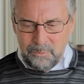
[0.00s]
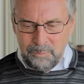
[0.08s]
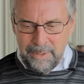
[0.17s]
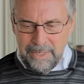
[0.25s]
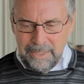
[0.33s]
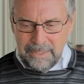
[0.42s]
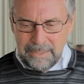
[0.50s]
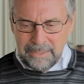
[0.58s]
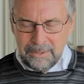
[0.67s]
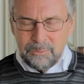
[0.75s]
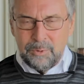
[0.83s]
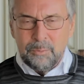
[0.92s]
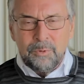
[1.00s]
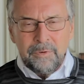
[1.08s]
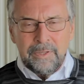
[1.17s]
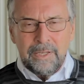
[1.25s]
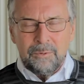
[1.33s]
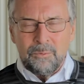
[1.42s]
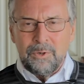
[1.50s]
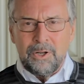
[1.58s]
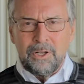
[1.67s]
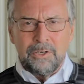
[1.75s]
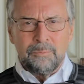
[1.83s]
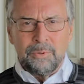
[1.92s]
by removing that
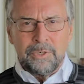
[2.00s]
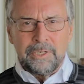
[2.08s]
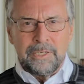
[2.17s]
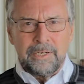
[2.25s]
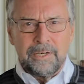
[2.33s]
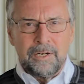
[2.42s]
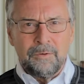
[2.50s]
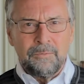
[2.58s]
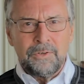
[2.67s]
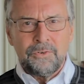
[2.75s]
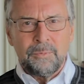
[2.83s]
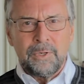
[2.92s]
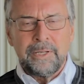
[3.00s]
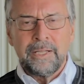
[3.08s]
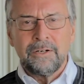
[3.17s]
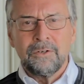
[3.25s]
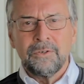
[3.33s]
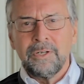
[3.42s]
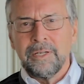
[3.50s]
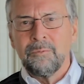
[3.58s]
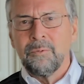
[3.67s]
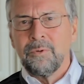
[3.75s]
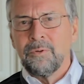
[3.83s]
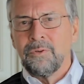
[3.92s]
wall and putting in an invisible header
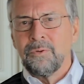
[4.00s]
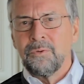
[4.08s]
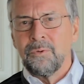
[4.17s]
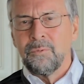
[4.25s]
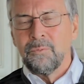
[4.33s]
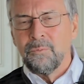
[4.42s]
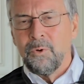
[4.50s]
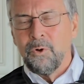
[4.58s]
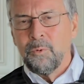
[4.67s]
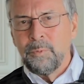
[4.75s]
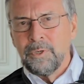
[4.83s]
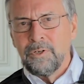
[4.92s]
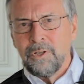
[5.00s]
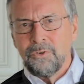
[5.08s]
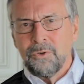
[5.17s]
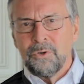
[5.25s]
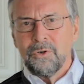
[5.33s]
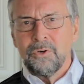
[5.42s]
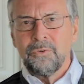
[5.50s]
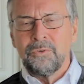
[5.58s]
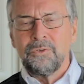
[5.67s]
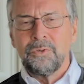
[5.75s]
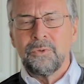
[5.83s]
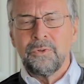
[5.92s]
and opened a door
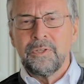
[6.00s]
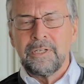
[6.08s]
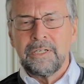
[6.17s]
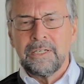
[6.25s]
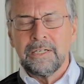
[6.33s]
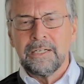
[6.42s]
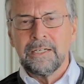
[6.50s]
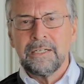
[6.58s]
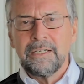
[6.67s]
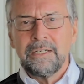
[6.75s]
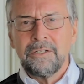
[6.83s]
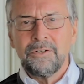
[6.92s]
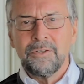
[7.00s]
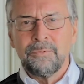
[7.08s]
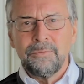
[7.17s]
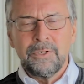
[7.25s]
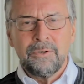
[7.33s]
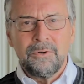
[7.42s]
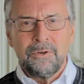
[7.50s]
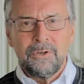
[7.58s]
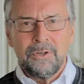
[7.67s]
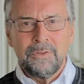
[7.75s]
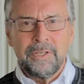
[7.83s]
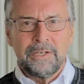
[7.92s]
to the front
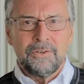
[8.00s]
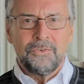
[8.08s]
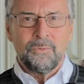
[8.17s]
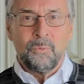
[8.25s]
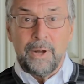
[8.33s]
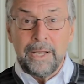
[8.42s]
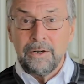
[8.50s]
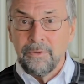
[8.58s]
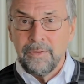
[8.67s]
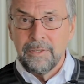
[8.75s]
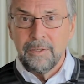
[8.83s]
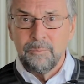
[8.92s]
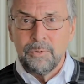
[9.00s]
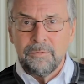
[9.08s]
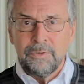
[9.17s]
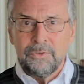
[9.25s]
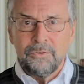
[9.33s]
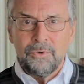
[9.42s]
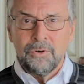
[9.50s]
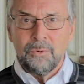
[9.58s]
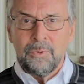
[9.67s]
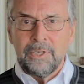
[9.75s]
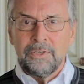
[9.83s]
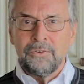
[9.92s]
hall that is wider than the previous door
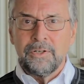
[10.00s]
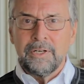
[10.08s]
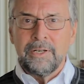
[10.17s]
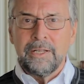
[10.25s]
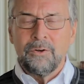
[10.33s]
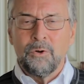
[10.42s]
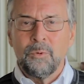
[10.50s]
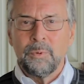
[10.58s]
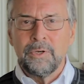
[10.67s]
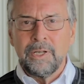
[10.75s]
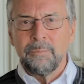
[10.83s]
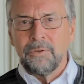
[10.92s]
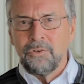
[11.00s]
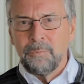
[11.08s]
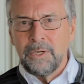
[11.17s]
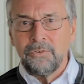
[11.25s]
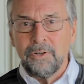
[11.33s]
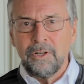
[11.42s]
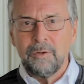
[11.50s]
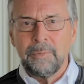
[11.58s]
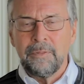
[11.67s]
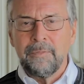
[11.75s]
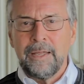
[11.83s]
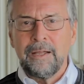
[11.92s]
was, and opened up the space a little
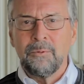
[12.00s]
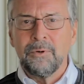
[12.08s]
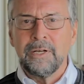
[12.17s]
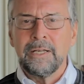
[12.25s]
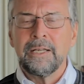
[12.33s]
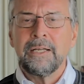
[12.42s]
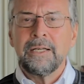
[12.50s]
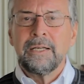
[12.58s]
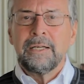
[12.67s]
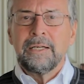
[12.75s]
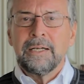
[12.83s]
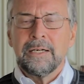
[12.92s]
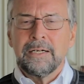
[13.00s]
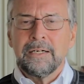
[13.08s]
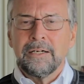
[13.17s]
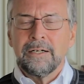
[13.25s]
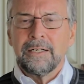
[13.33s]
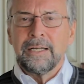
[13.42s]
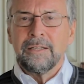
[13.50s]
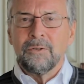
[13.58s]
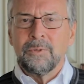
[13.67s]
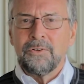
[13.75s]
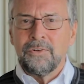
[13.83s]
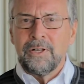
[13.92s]
bit that way. And the
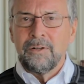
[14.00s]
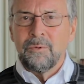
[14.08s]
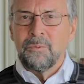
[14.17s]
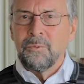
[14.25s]
result